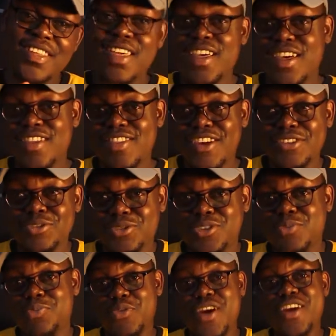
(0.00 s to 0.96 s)
and then you
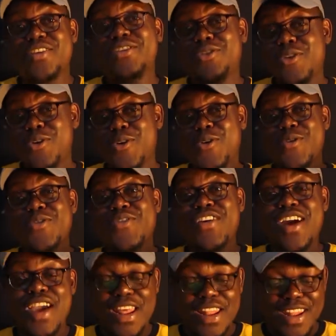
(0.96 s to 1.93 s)
spread the dough
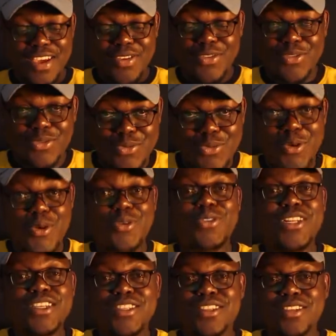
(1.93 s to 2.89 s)
and then you
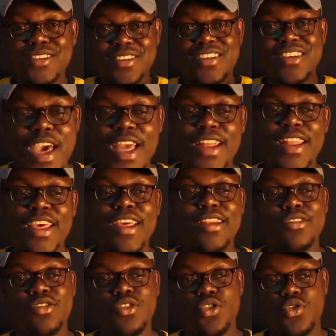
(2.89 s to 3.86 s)
roll it and
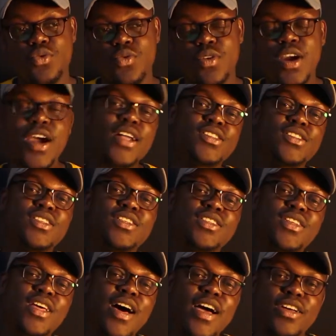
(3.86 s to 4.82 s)
then you cut the
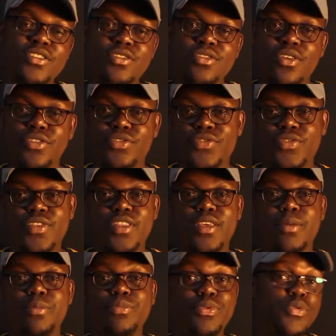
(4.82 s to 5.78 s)
size of
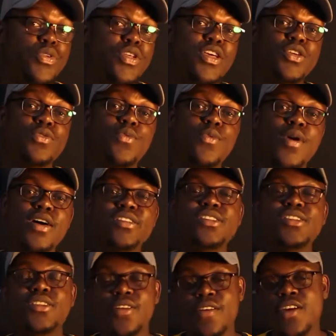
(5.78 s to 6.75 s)
the pudding you
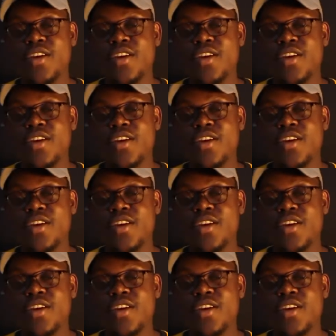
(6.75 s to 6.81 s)
want